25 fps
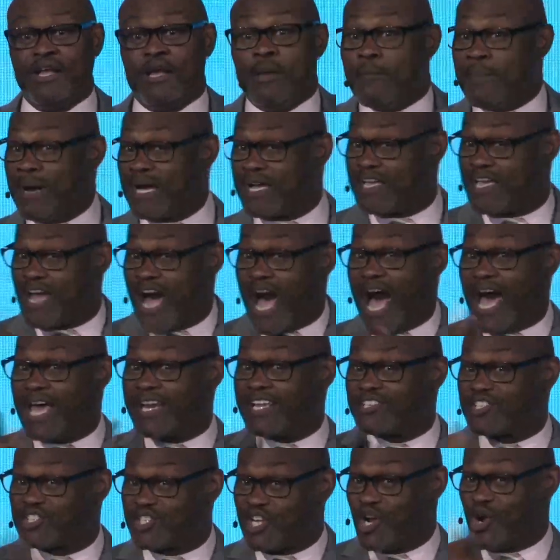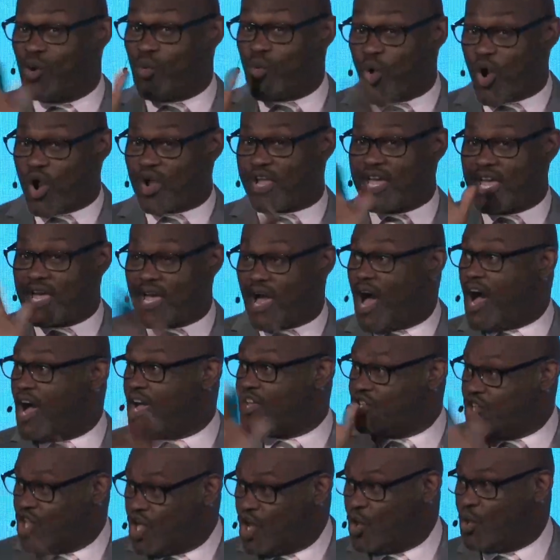but God is still working on
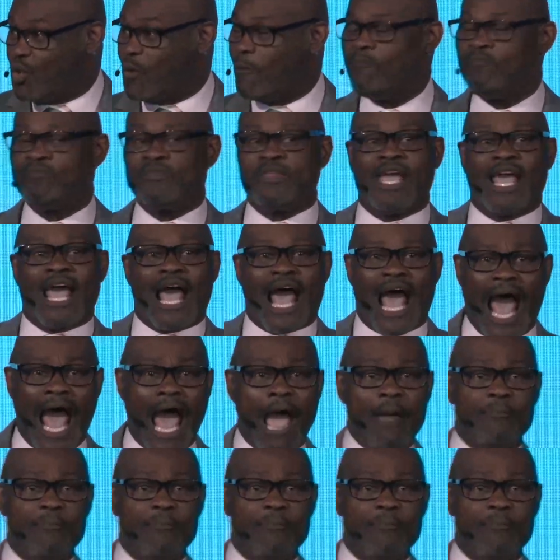you. I